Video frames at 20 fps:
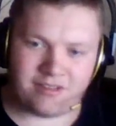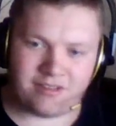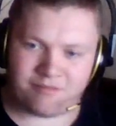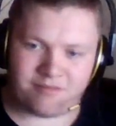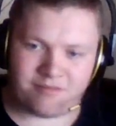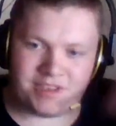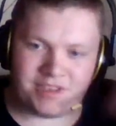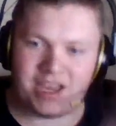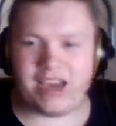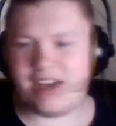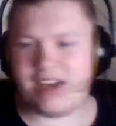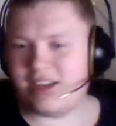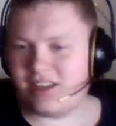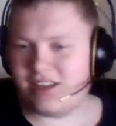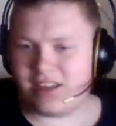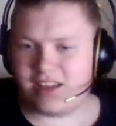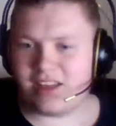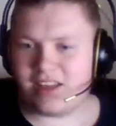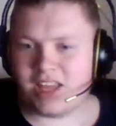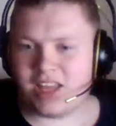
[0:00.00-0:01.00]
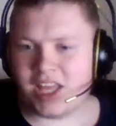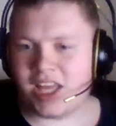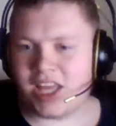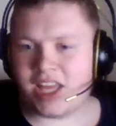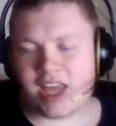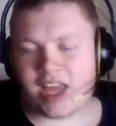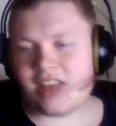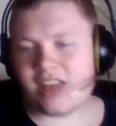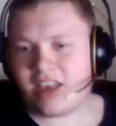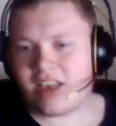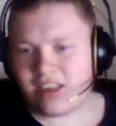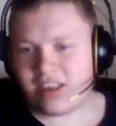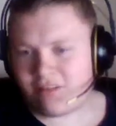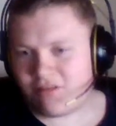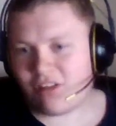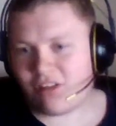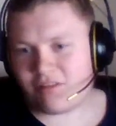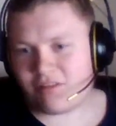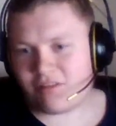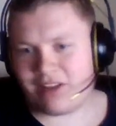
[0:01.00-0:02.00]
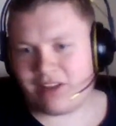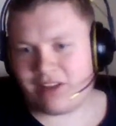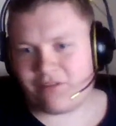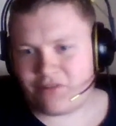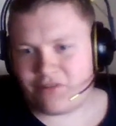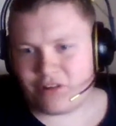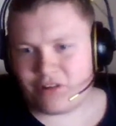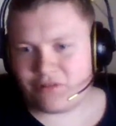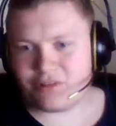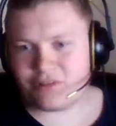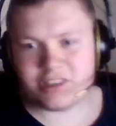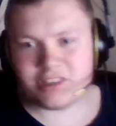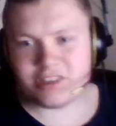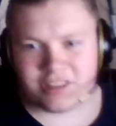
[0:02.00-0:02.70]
Yeah, it's not made for phones,